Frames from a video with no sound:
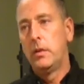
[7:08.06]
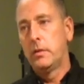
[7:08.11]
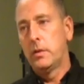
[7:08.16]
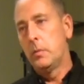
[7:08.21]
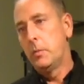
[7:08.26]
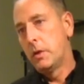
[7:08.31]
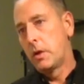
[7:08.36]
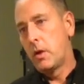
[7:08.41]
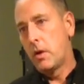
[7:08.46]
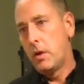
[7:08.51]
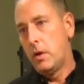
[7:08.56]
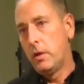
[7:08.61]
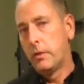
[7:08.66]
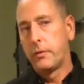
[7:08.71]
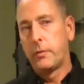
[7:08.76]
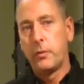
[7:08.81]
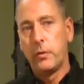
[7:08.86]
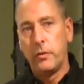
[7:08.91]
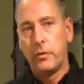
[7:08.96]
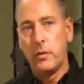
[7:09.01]
someone
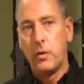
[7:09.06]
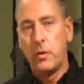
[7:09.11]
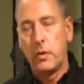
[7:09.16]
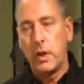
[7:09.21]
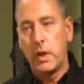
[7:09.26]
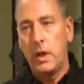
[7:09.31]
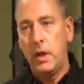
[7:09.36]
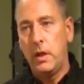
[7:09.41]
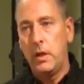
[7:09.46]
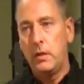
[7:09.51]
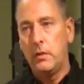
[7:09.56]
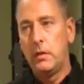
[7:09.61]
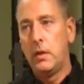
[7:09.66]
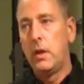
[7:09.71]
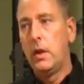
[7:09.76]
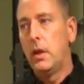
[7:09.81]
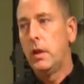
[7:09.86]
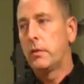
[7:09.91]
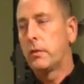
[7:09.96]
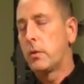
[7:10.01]
calls for a zone of heat,
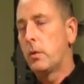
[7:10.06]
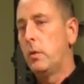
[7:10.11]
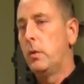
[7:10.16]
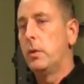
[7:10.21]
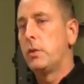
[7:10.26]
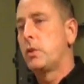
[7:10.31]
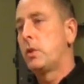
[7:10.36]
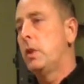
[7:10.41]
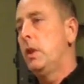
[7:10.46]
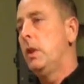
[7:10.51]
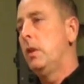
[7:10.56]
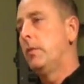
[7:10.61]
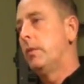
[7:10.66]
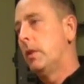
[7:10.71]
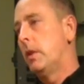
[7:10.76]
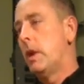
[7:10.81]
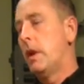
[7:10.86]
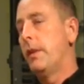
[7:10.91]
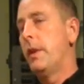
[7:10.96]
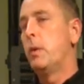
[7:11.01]
it's going to
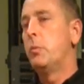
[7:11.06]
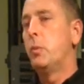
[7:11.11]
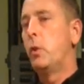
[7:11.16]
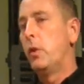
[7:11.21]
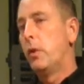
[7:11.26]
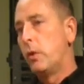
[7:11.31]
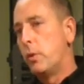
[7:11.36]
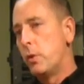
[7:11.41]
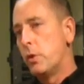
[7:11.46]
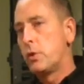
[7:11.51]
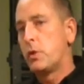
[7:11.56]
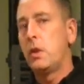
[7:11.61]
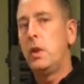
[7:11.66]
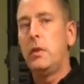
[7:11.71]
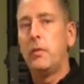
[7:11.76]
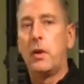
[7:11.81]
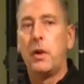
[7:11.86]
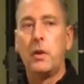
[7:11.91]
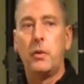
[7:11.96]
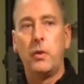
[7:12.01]
allow that boiler to
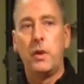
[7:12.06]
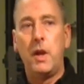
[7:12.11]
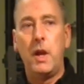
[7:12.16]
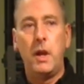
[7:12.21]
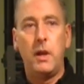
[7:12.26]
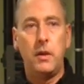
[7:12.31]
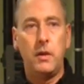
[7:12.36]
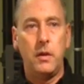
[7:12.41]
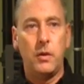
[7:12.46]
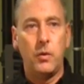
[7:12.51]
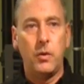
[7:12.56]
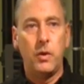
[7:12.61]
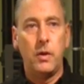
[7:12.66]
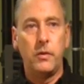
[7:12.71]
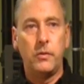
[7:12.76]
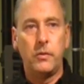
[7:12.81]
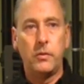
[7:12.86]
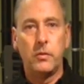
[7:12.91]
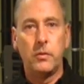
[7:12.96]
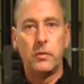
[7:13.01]
achieve 180
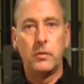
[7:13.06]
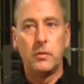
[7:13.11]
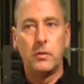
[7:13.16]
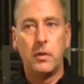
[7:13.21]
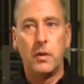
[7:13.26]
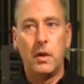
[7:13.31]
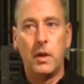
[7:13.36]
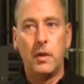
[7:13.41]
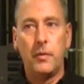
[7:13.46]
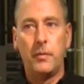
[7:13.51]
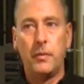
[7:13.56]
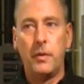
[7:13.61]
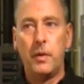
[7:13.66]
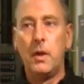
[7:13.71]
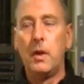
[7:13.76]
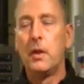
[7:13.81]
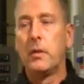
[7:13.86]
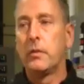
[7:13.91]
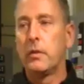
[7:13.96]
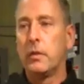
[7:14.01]
degrees, all right?
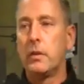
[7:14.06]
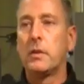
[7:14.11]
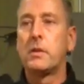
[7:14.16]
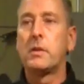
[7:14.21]
So